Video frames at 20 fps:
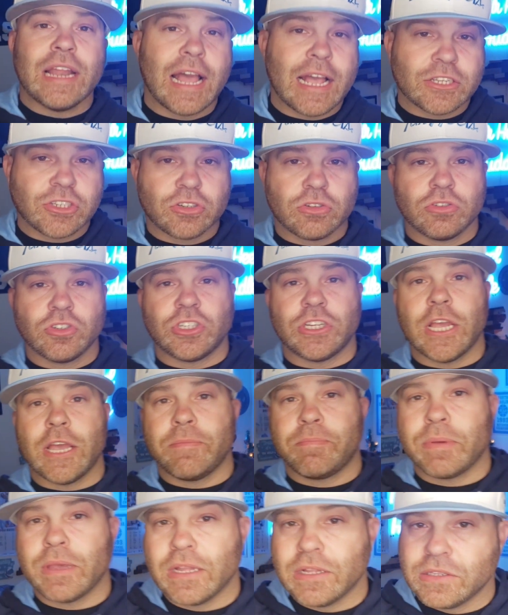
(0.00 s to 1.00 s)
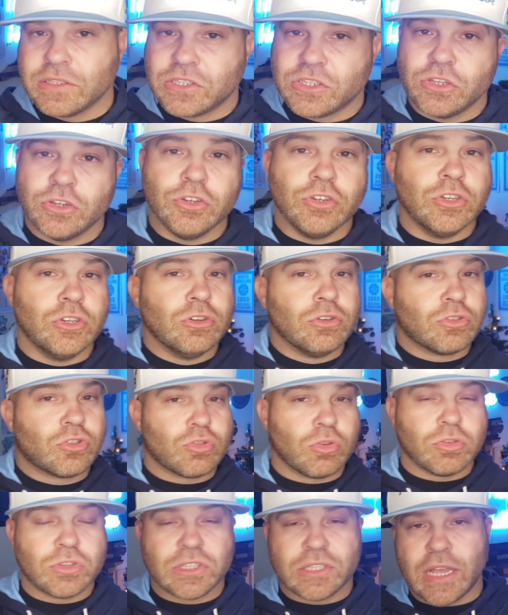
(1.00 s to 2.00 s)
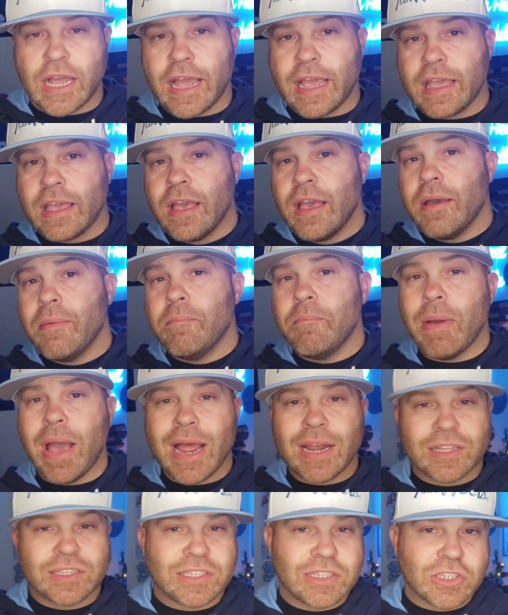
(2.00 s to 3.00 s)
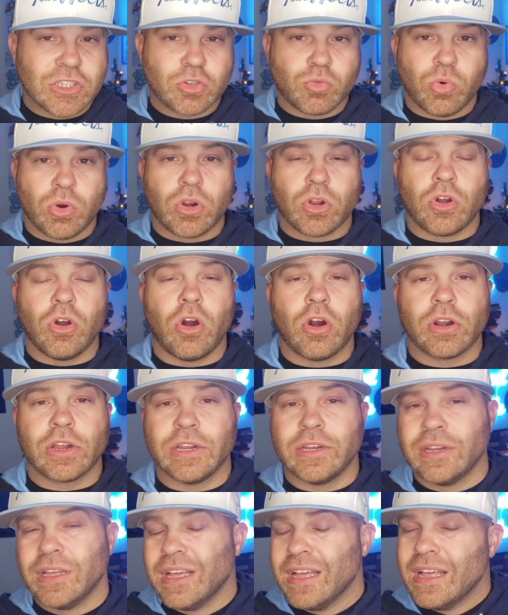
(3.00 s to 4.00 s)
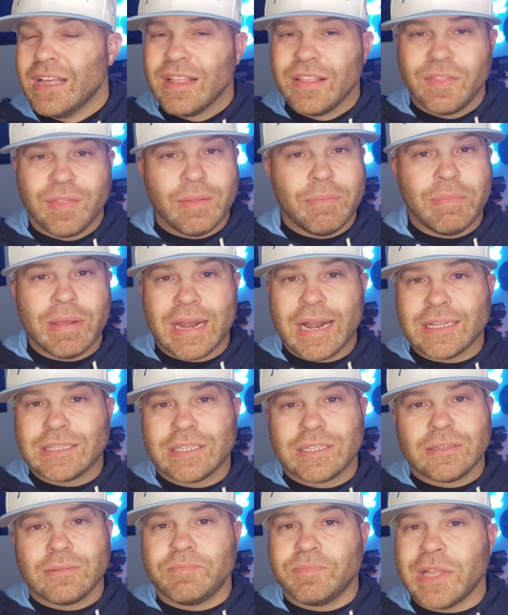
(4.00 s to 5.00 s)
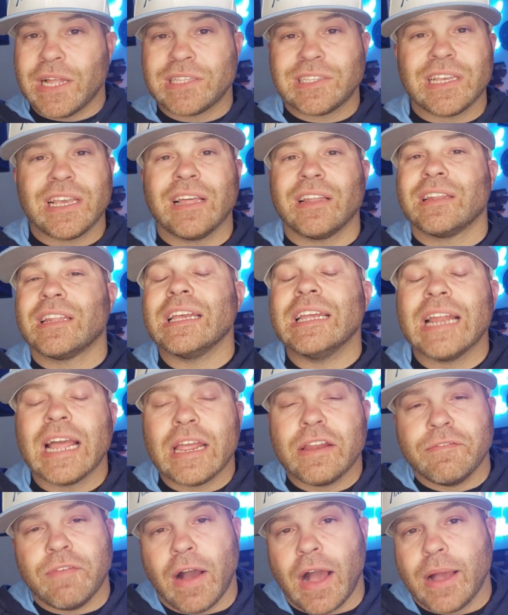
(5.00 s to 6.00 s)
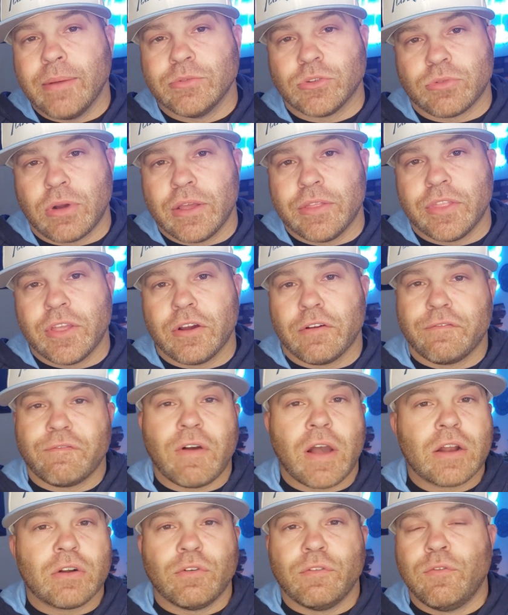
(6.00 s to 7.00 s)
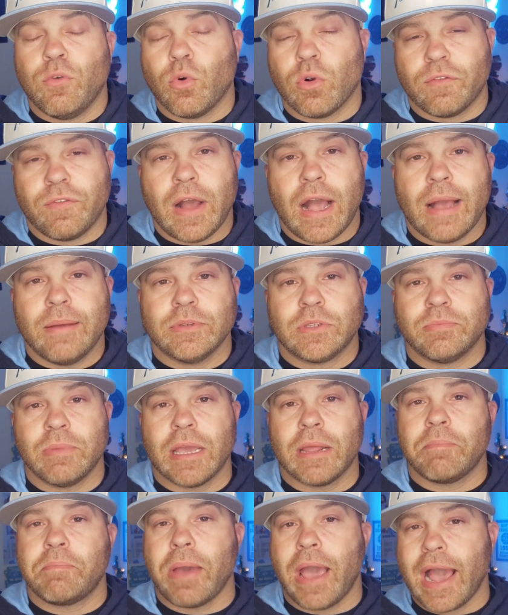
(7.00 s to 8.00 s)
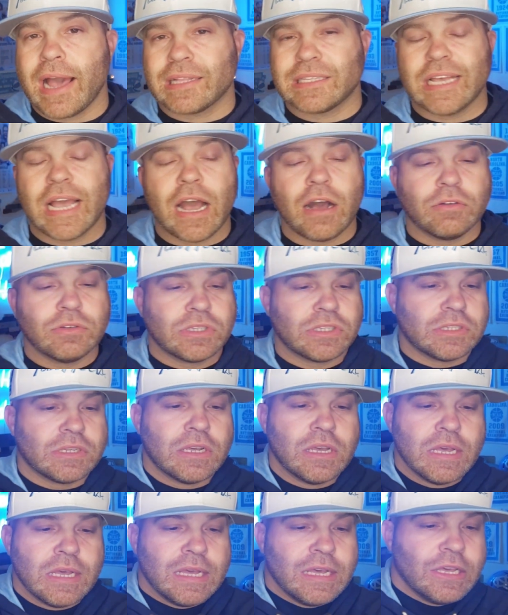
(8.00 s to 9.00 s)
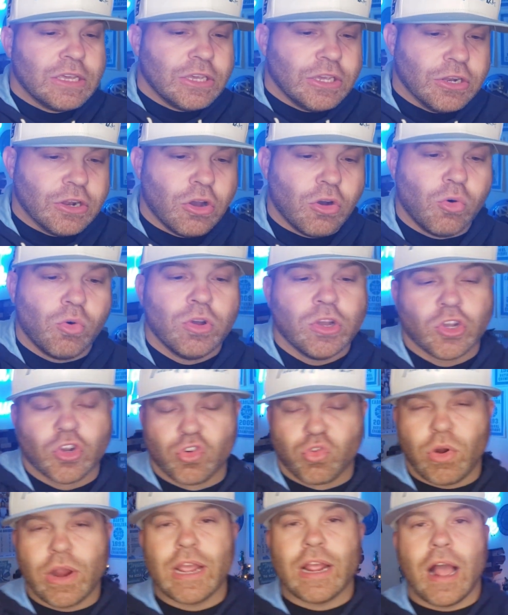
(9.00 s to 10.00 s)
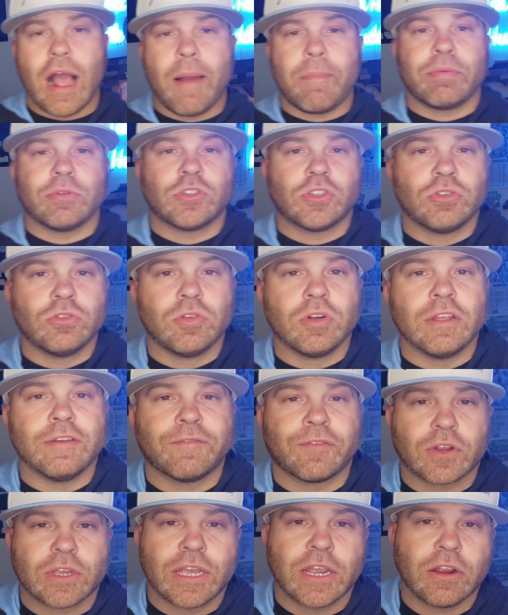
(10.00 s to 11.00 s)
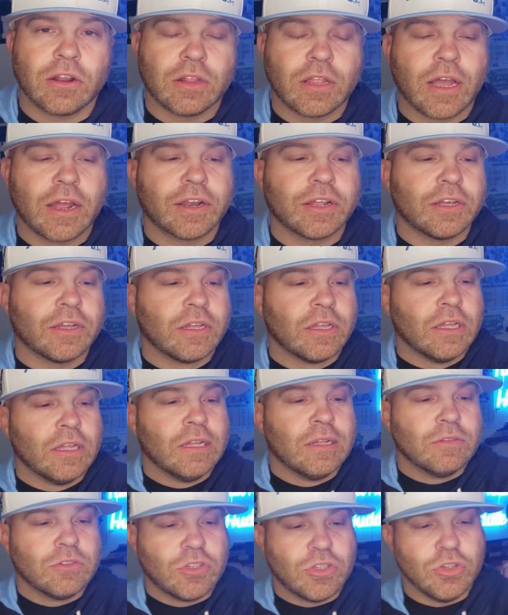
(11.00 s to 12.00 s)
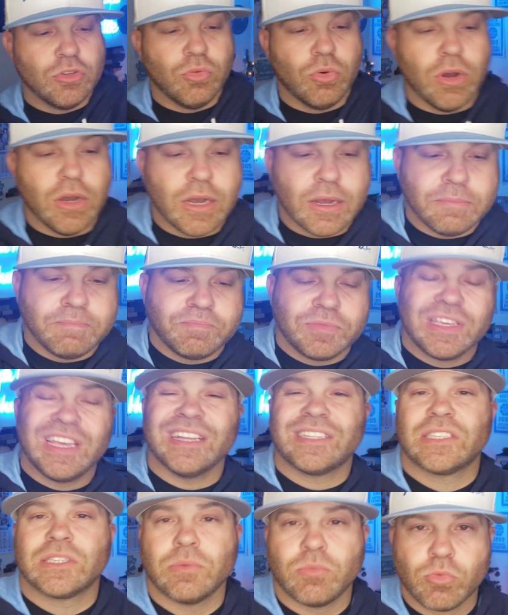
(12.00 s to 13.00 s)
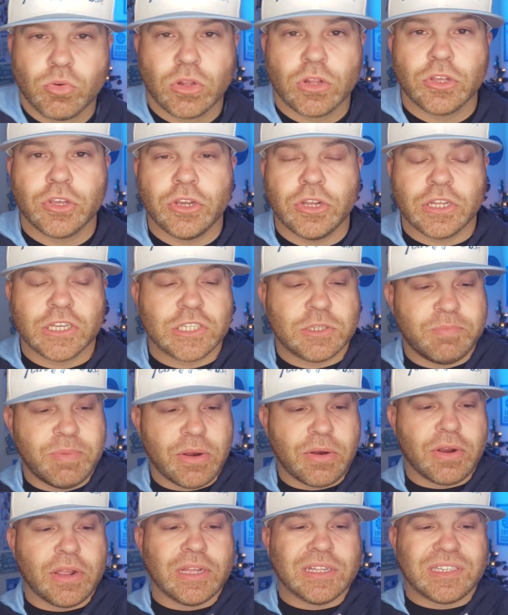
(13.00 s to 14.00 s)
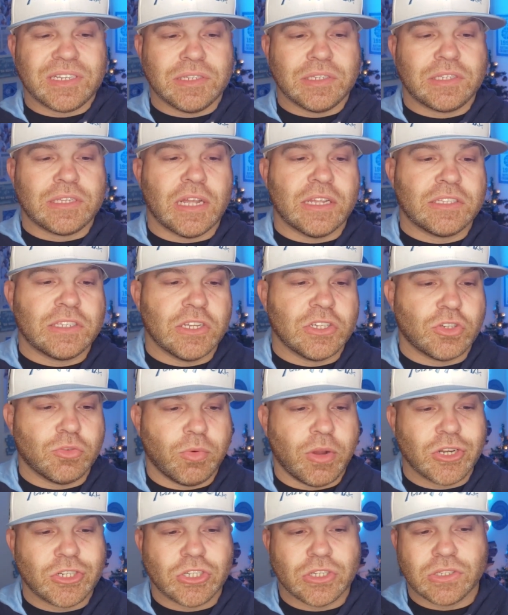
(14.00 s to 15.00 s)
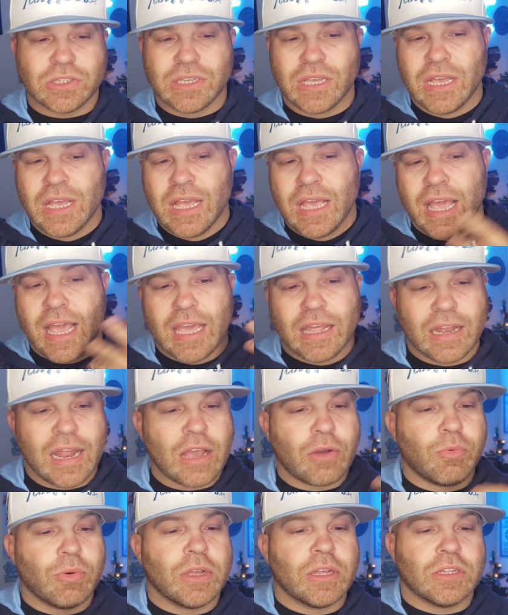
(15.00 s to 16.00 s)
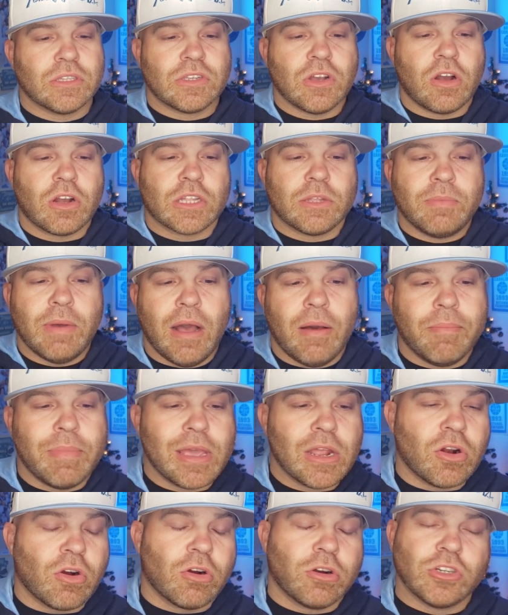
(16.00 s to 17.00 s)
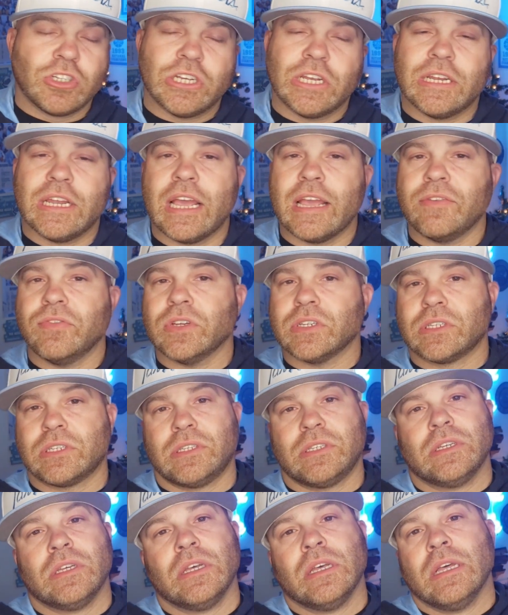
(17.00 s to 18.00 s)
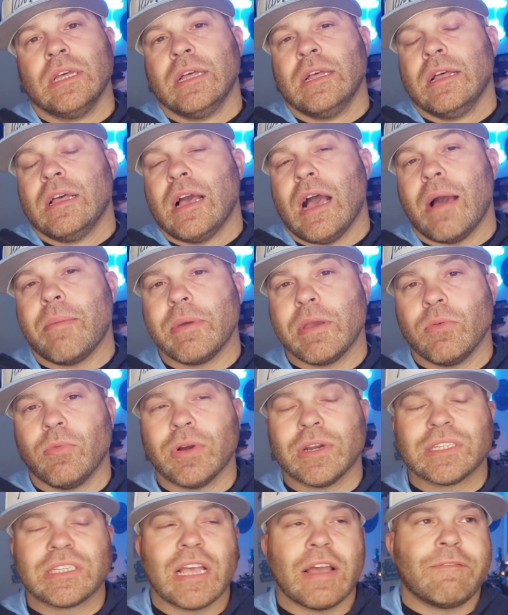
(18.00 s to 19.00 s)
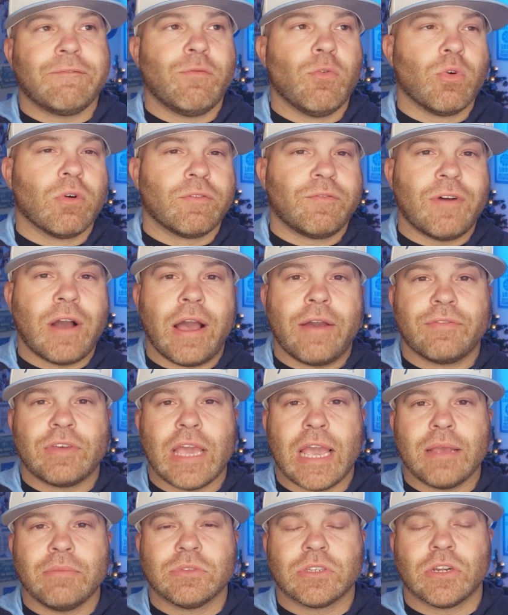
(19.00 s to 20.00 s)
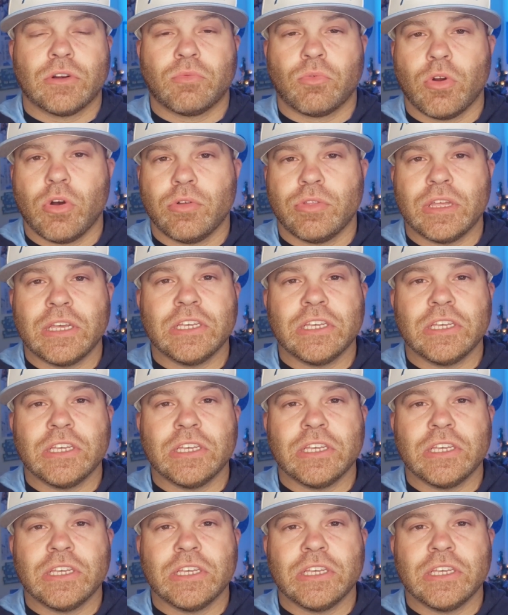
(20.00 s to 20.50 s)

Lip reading: national champions, neutral site, Madison Square Garden. Man, that's Elite Eight vibes right there. Final Four vibes, man. Packed house, you know, great opportunity for Carolina to get some really good experience in said situations. And like we had talked about, man, RJ Davis, I mean, what is that, 4 or 5 games in a row that